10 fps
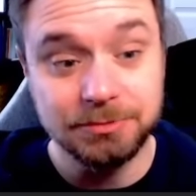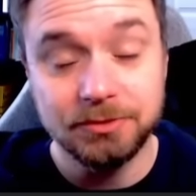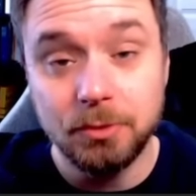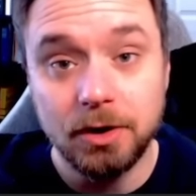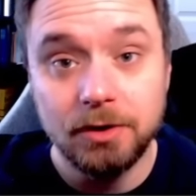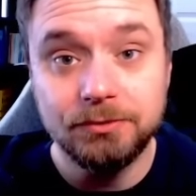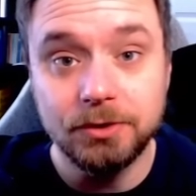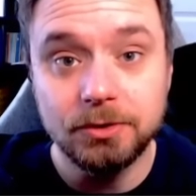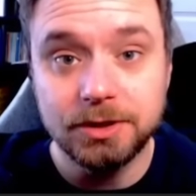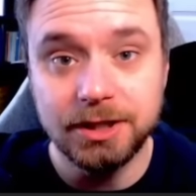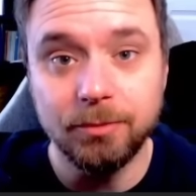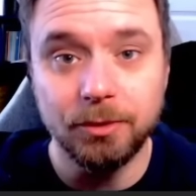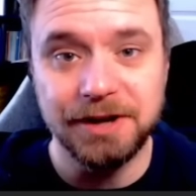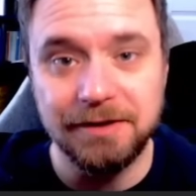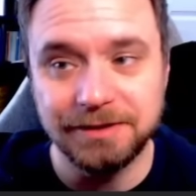before, full
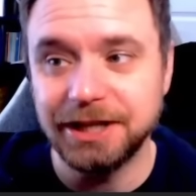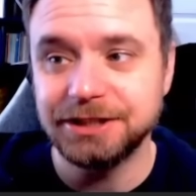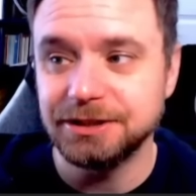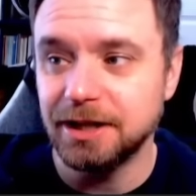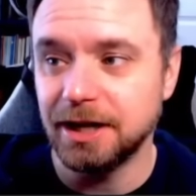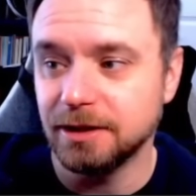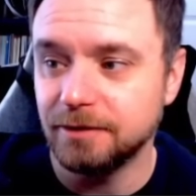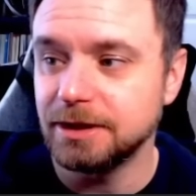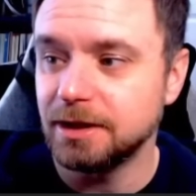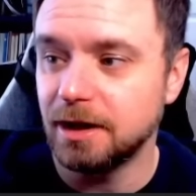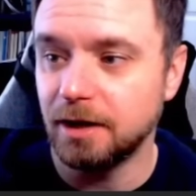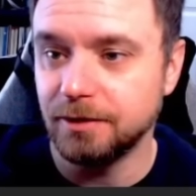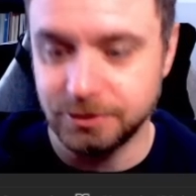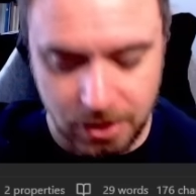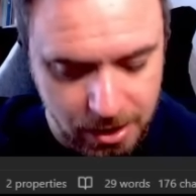keyboard navigation. I love it.
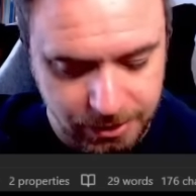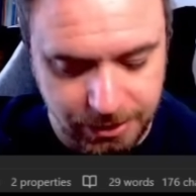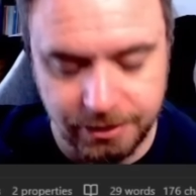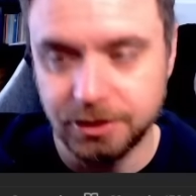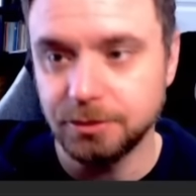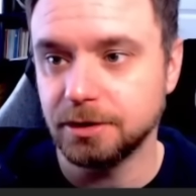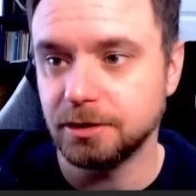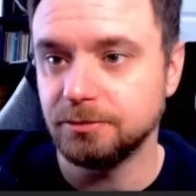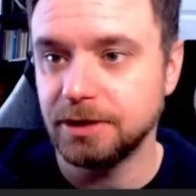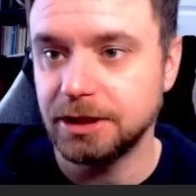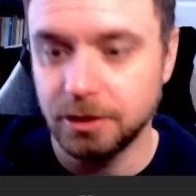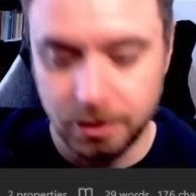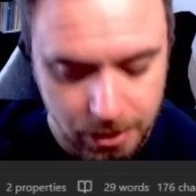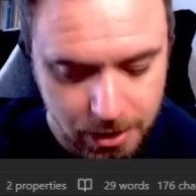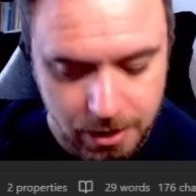There's a hotkey that you can configure
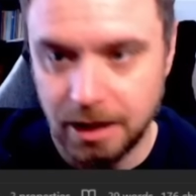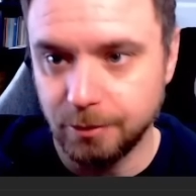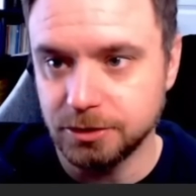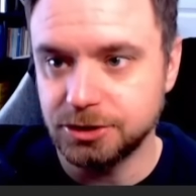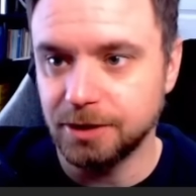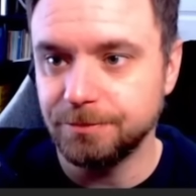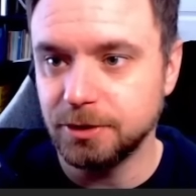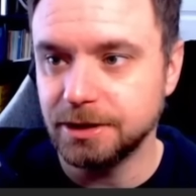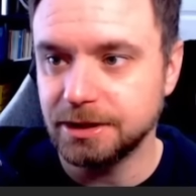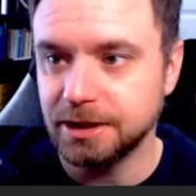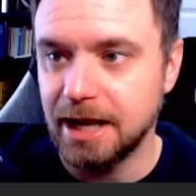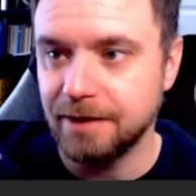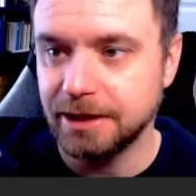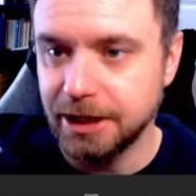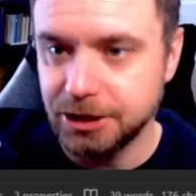that will jump you into the
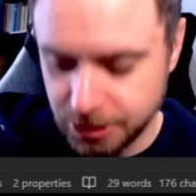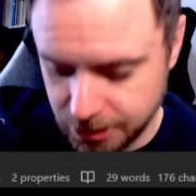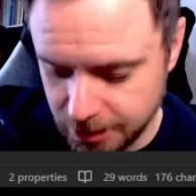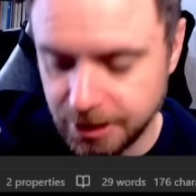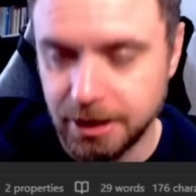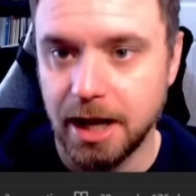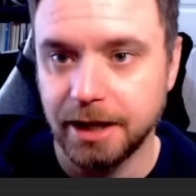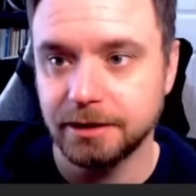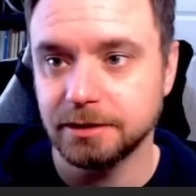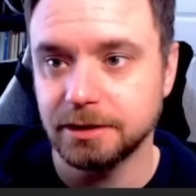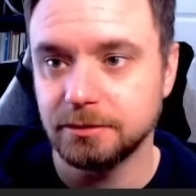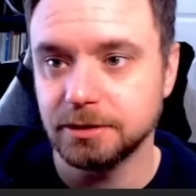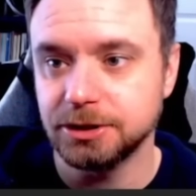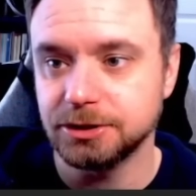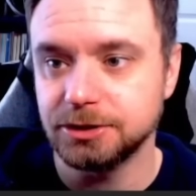navigation, and then I can
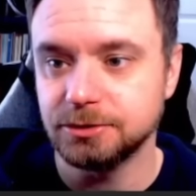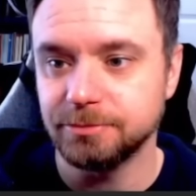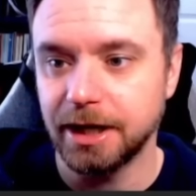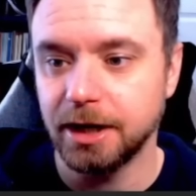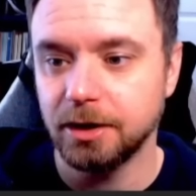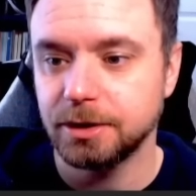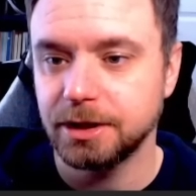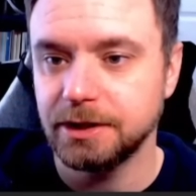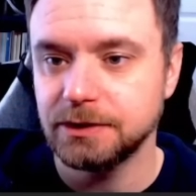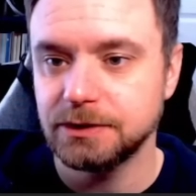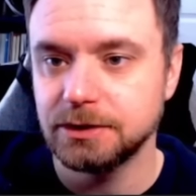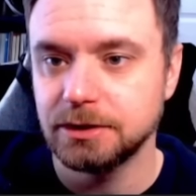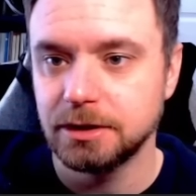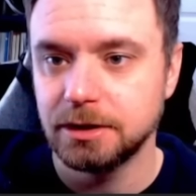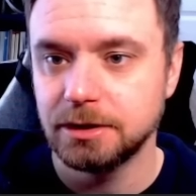literally just use my arrow keys
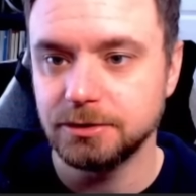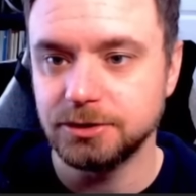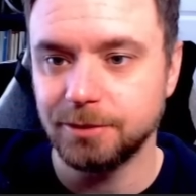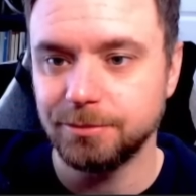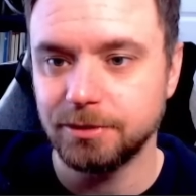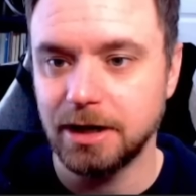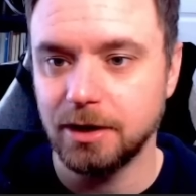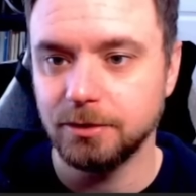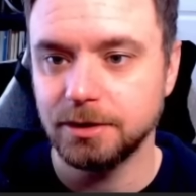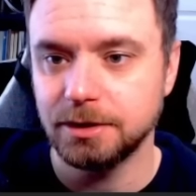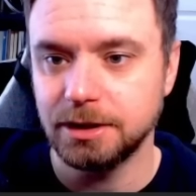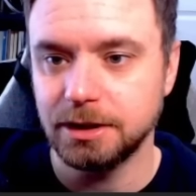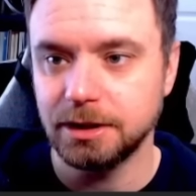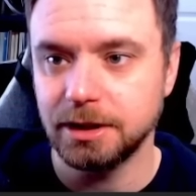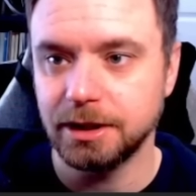to jump around
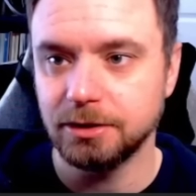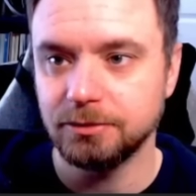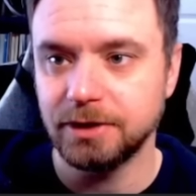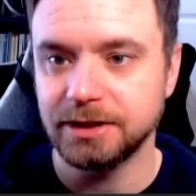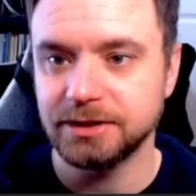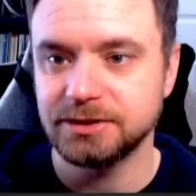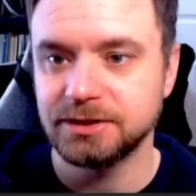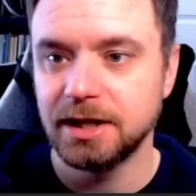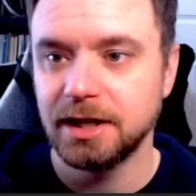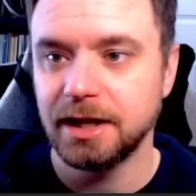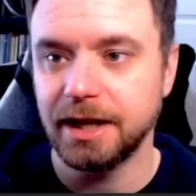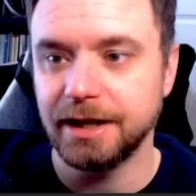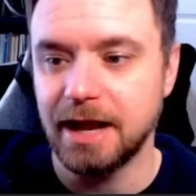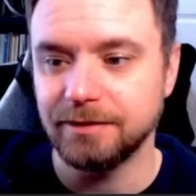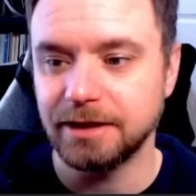the interface and
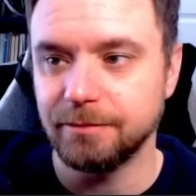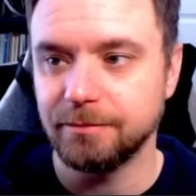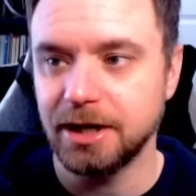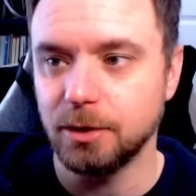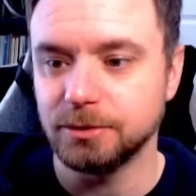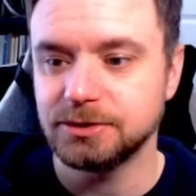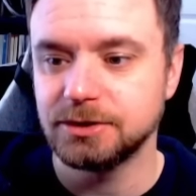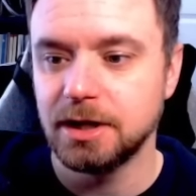navigate my notes,